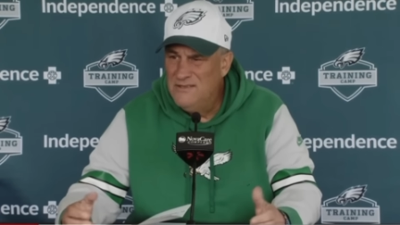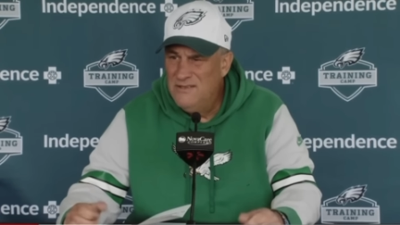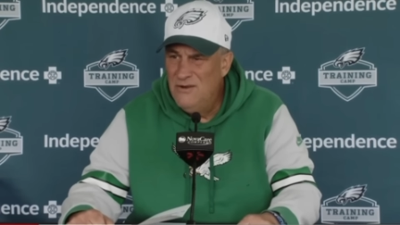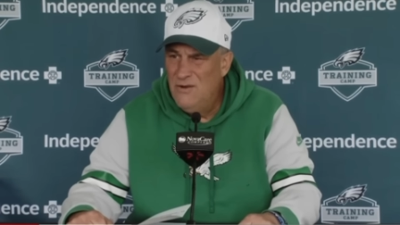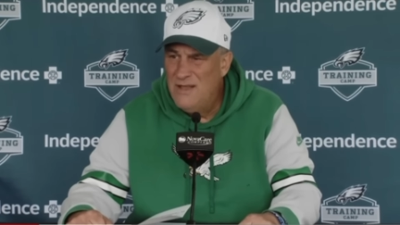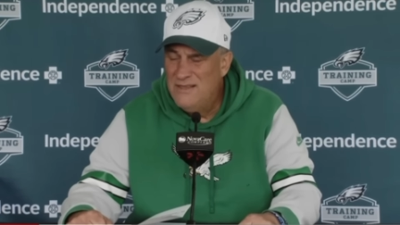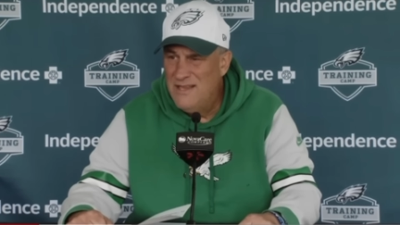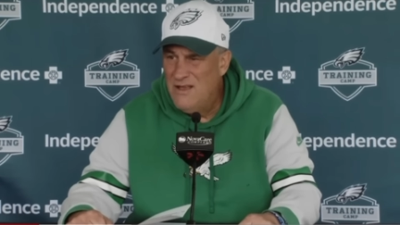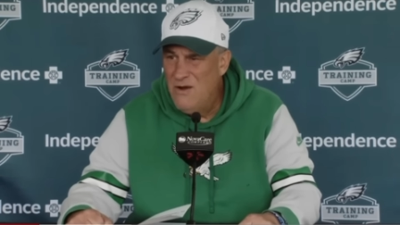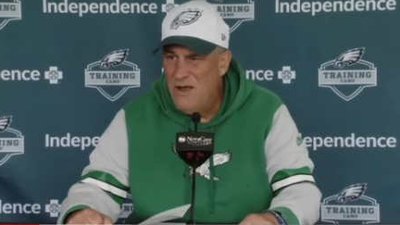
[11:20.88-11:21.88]
You know, I
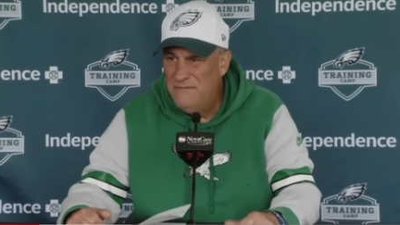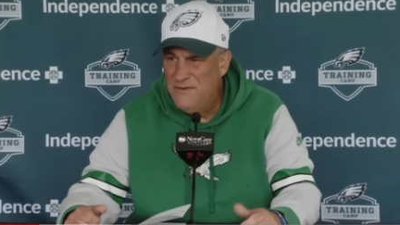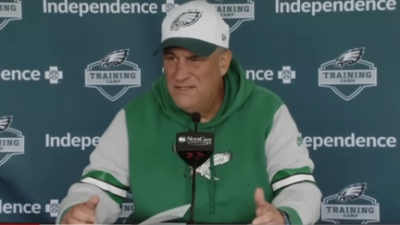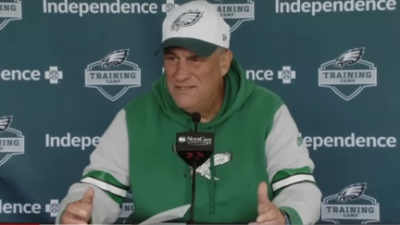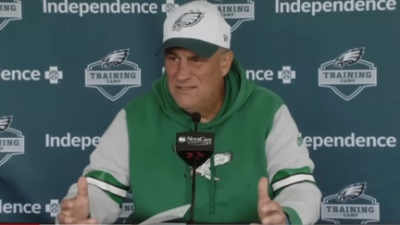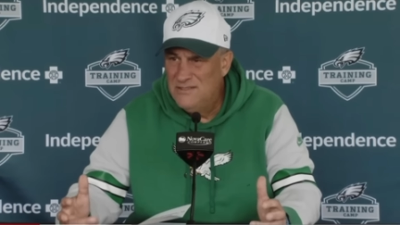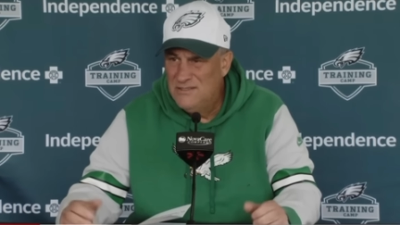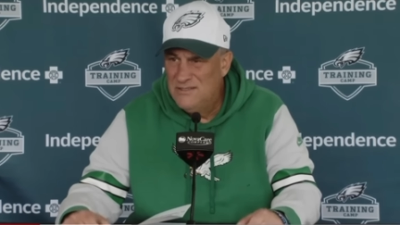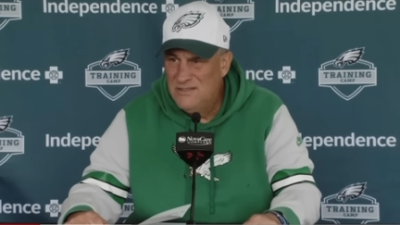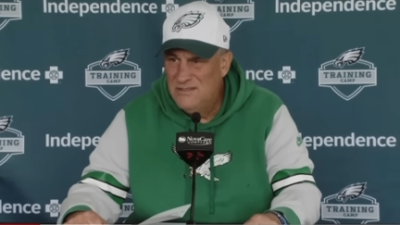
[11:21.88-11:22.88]
think our offense
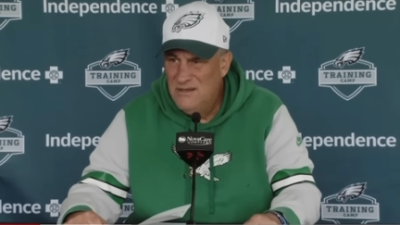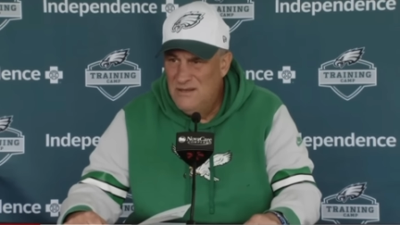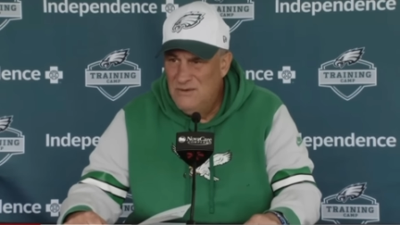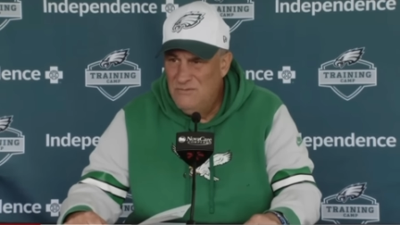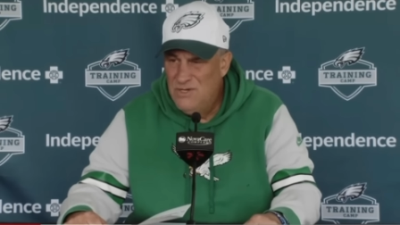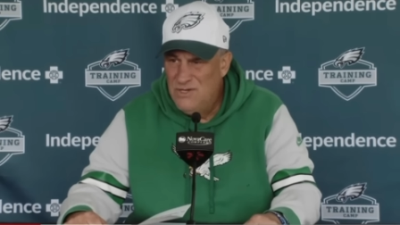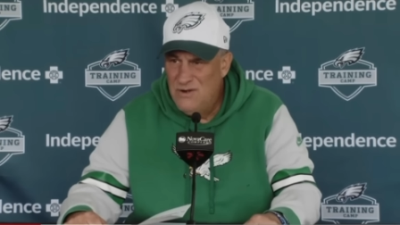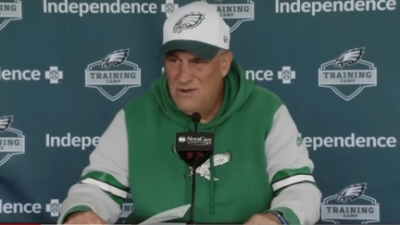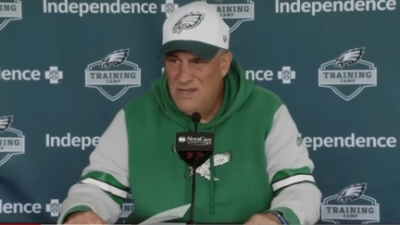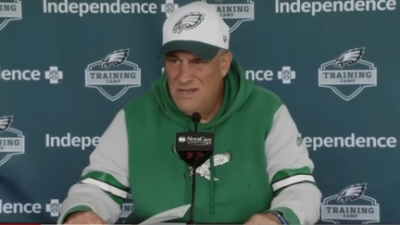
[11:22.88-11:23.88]
is
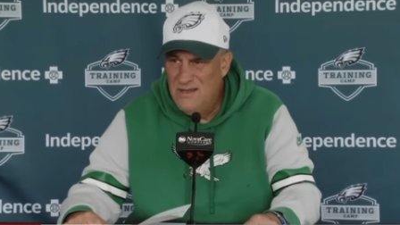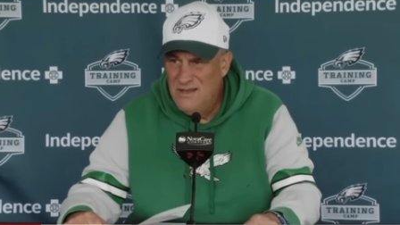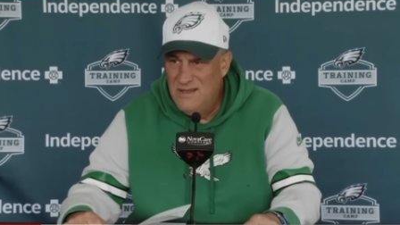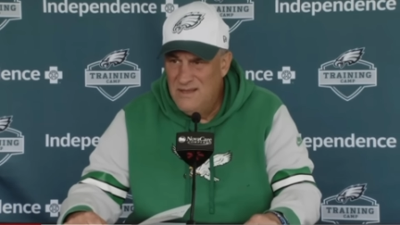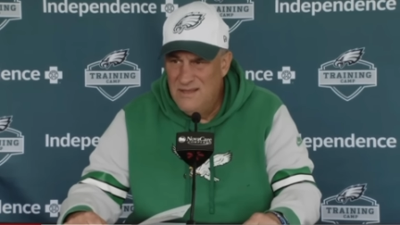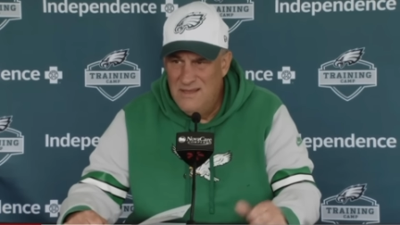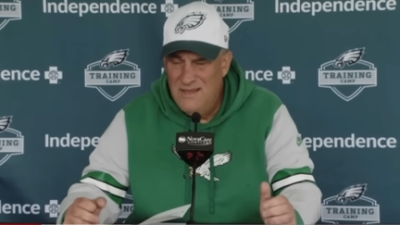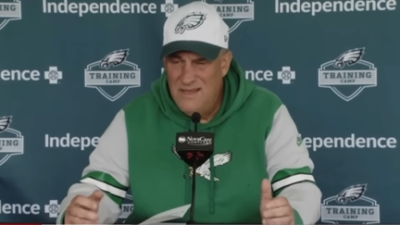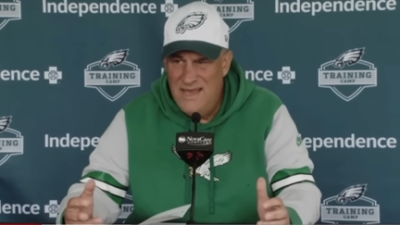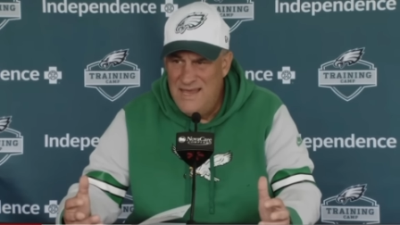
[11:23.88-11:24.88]
returning
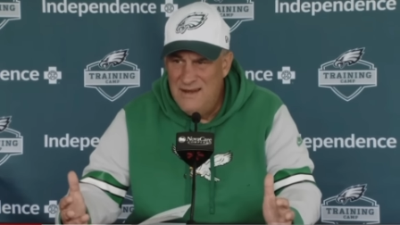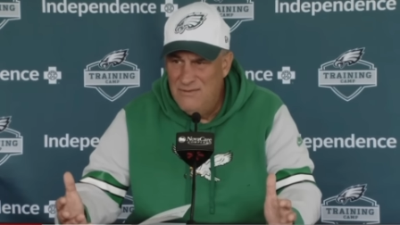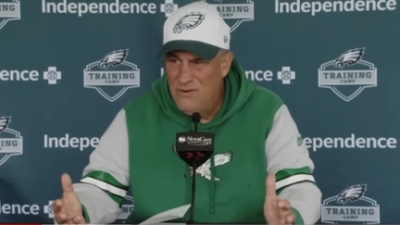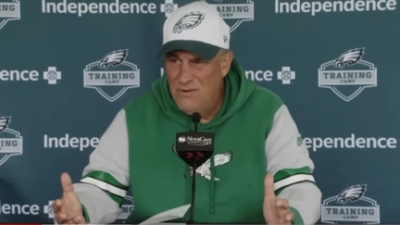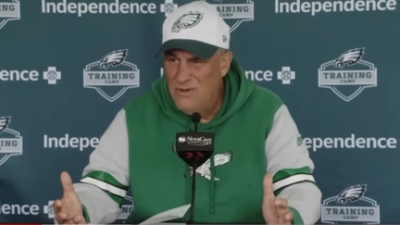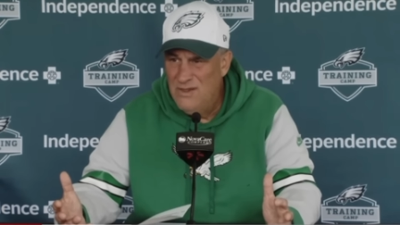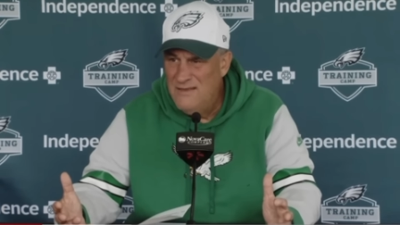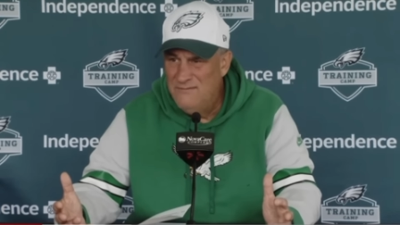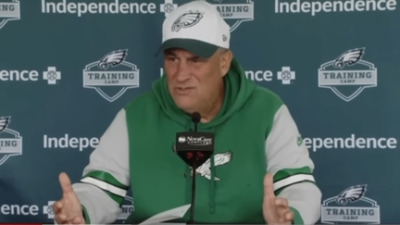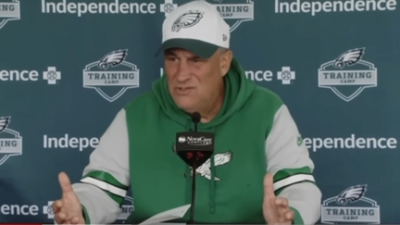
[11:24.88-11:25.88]
8 of their
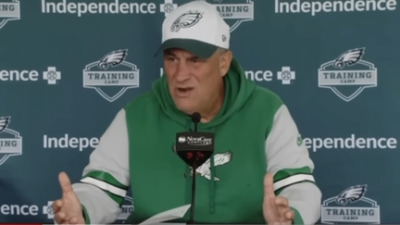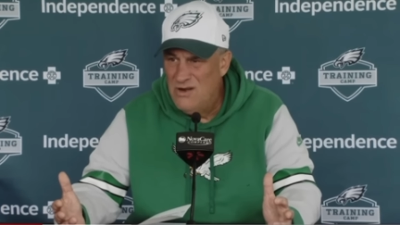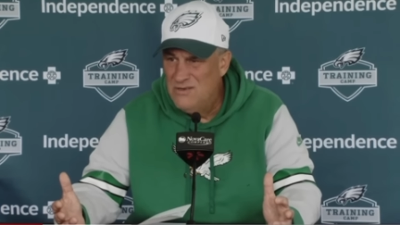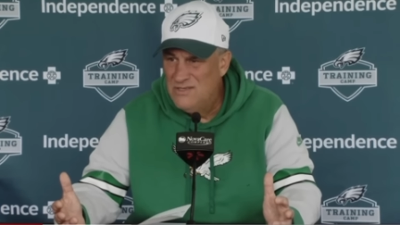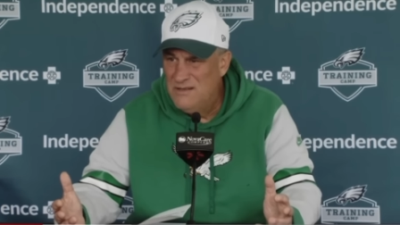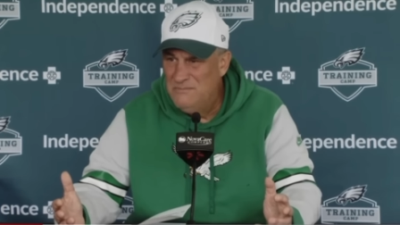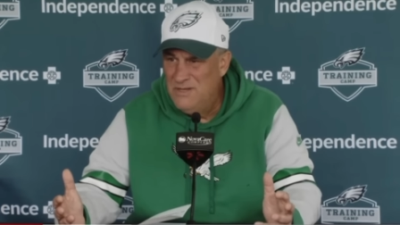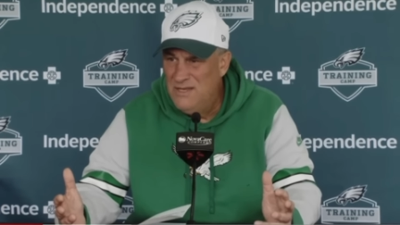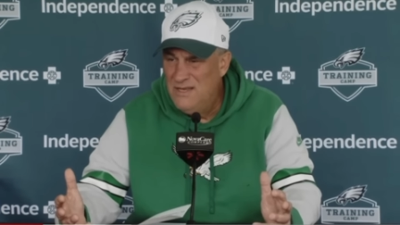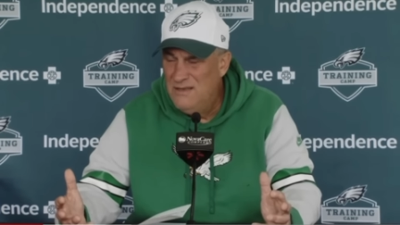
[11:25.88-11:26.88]
11 starters, I
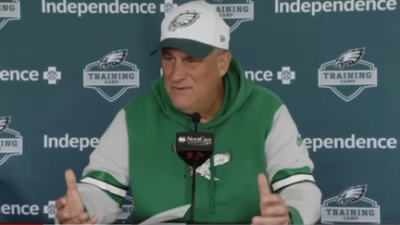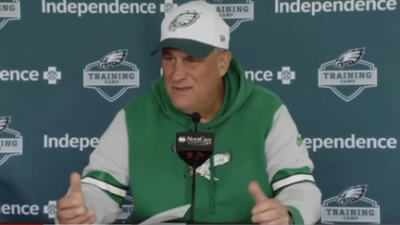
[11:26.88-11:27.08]
believe.